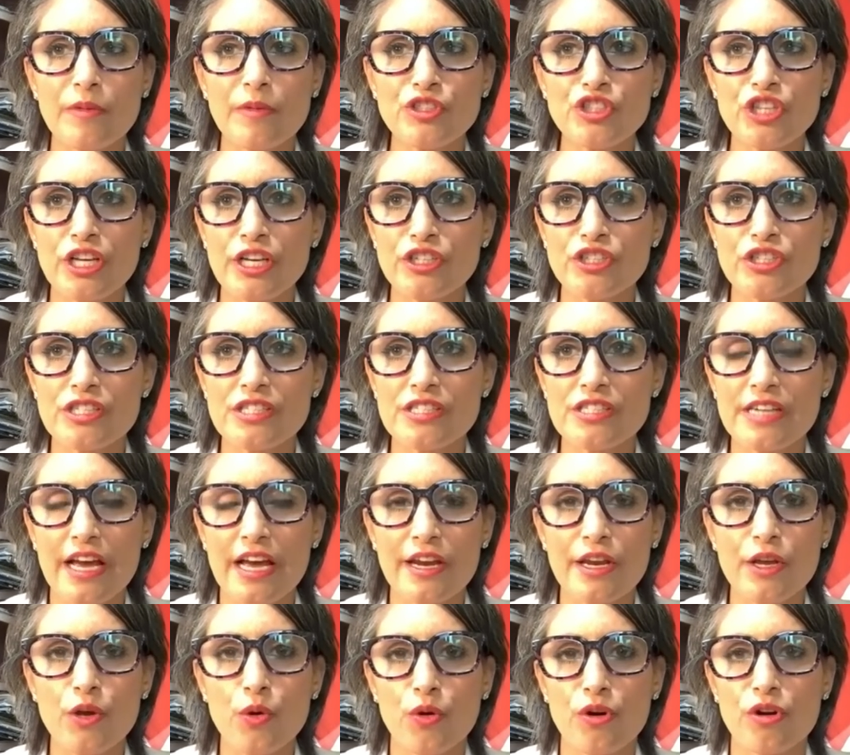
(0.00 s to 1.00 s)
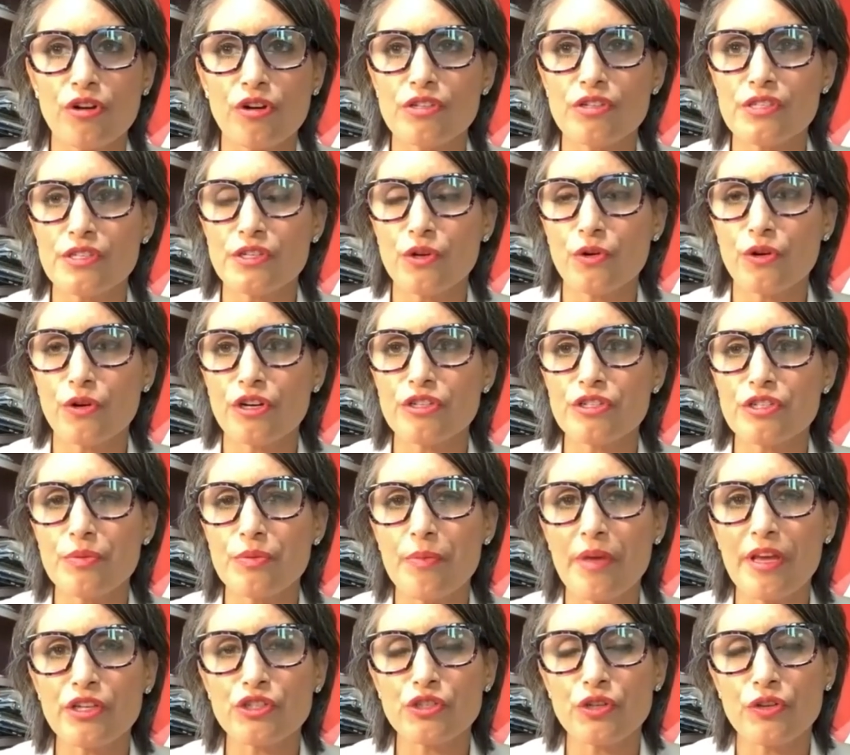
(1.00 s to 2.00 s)
changed the standing orders in order to
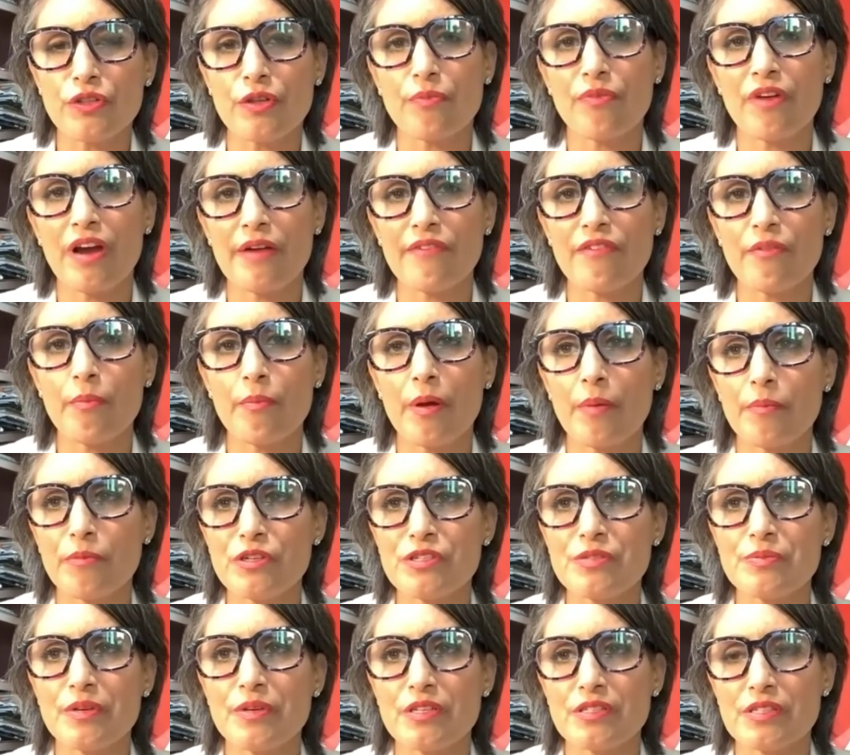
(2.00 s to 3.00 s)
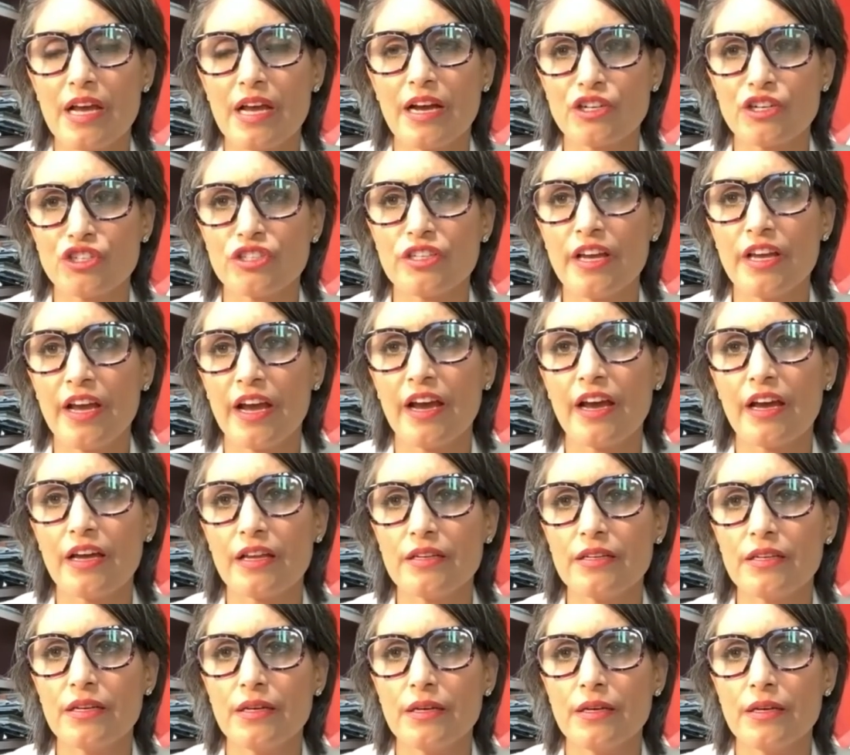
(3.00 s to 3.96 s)
make sure that private members' bills actually had